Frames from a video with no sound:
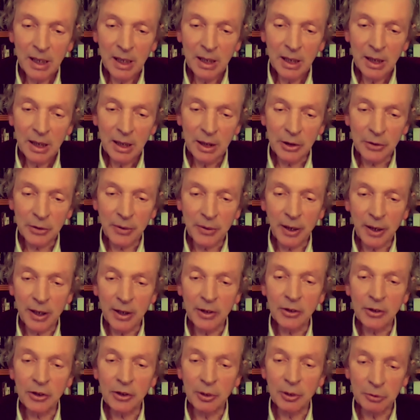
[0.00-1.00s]
It's very
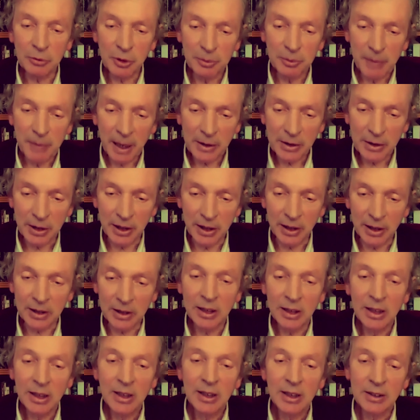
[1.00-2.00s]
symptomatic
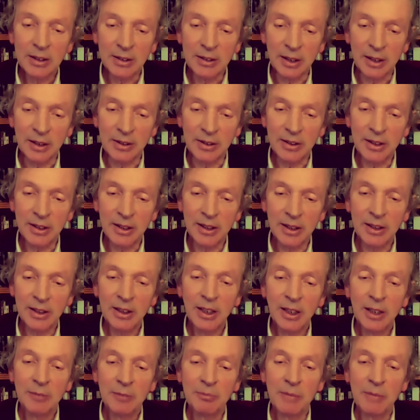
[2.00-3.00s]
that the
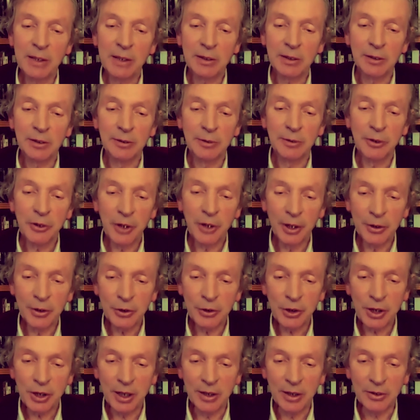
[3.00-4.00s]
Medical Research
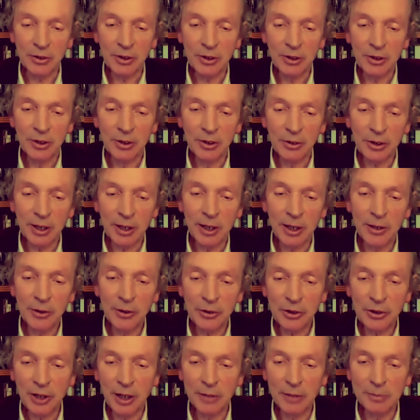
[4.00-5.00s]
Council has closed
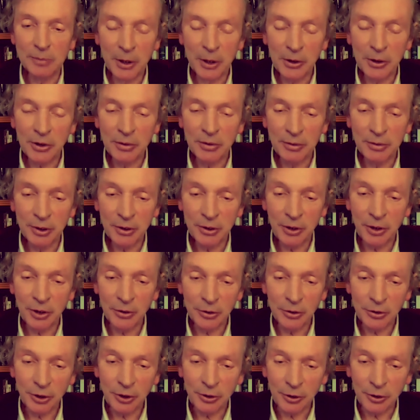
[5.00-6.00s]
down most of its
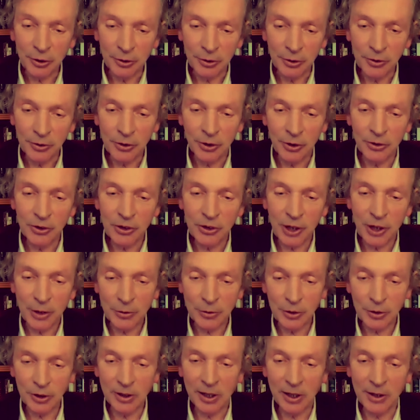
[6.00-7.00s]
institutes and
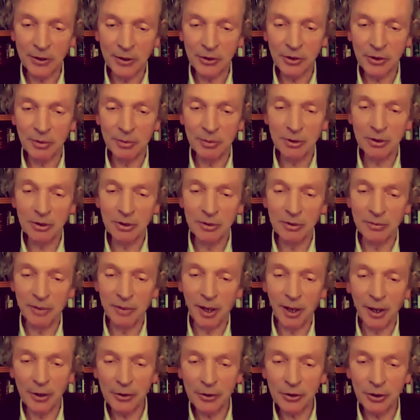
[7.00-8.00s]
centralized them at a
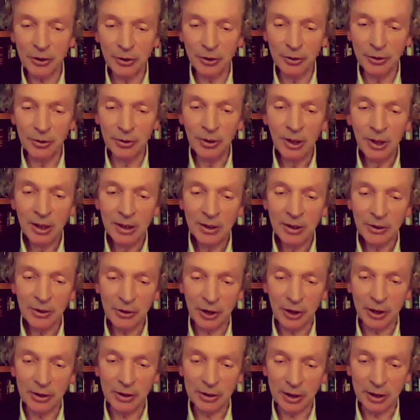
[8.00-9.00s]
vast new
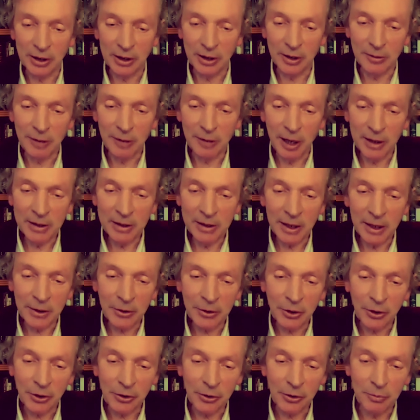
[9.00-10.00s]
center right next
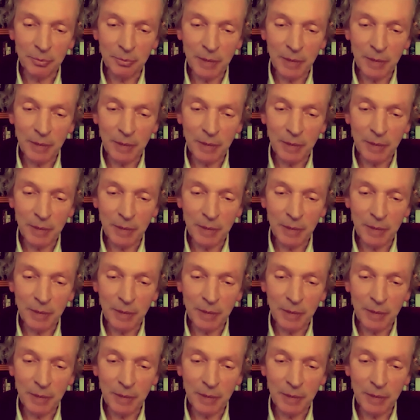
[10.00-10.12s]
to St.